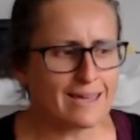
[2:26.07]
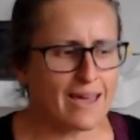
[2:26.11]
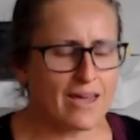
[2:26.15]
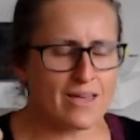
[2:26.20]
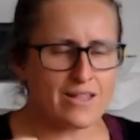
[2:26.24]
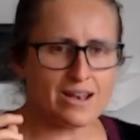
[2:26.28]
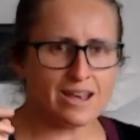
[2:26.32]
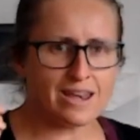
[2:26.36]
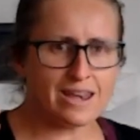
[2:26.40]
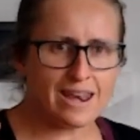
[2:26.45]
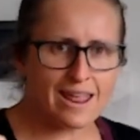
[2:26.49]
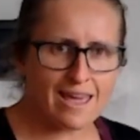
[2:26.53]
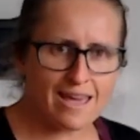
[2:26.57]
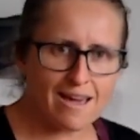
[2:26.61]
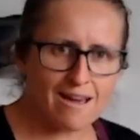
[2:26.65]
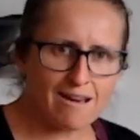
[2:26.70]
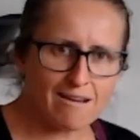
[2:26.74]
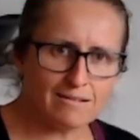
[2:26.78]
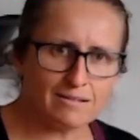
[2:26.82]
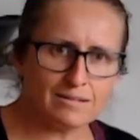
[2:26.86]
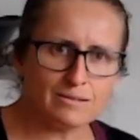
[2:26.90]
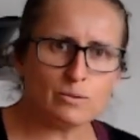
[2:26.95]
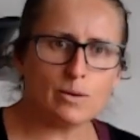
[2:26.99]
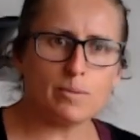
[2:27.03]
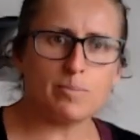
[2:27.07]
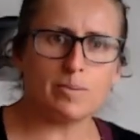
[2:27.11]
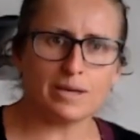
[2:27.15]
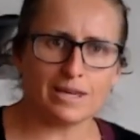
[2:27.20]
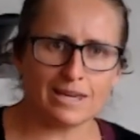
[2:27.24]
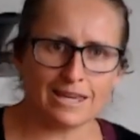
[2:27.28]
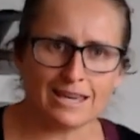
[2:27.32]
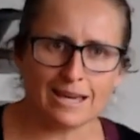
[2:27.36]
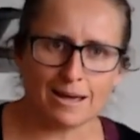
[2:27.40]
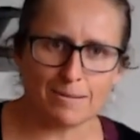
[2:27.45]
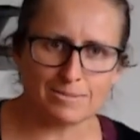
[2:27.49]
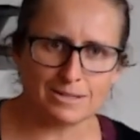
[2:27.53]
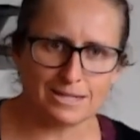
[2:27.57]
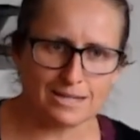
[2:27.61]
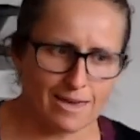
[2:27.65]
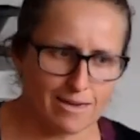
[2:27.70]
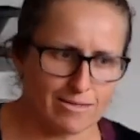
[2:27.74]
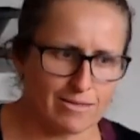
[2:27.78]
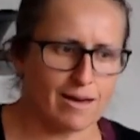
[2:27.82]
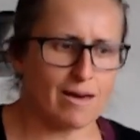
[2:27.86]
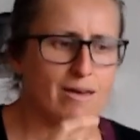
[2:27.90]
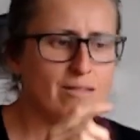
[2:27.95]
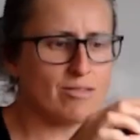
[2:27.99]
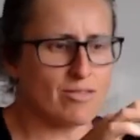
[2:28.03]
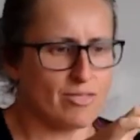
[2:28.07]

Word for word: And now we're picking up together.